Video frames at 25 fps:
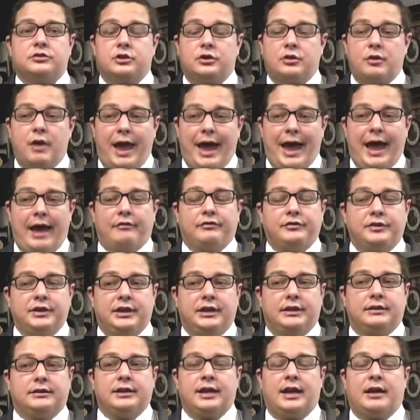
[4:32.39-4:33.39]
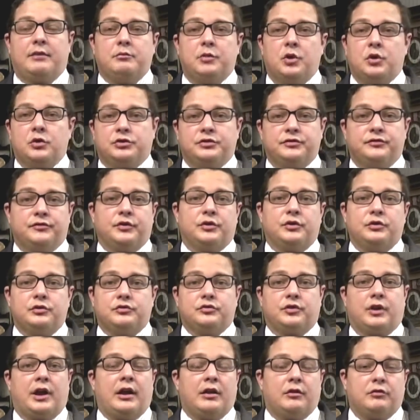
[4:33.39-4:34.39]
So you have to get that motion for
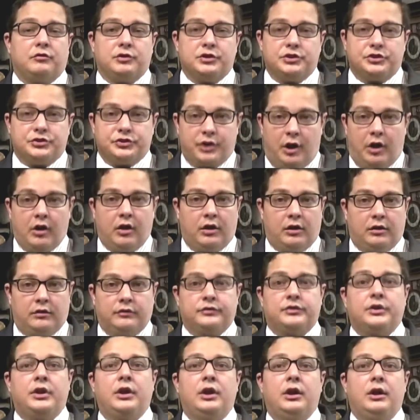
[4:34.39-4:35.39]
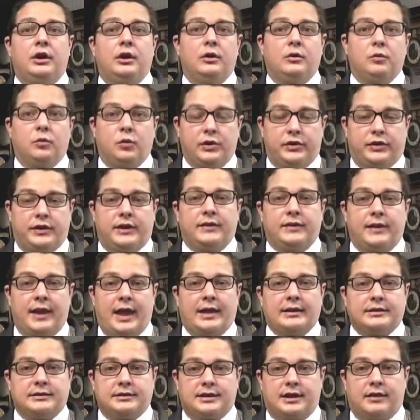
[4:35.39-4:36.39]
new trial resolved within
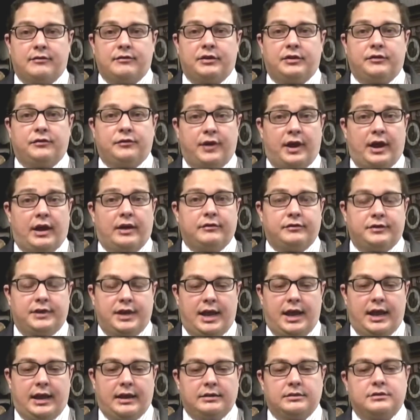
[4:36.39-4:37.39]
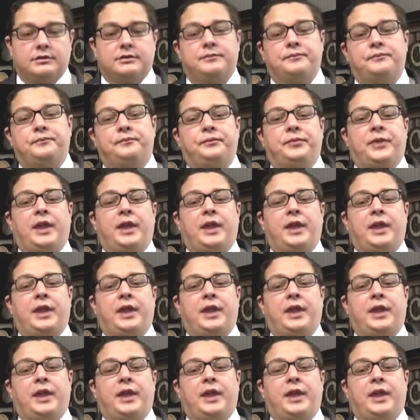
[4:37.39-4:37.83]
that 75 days.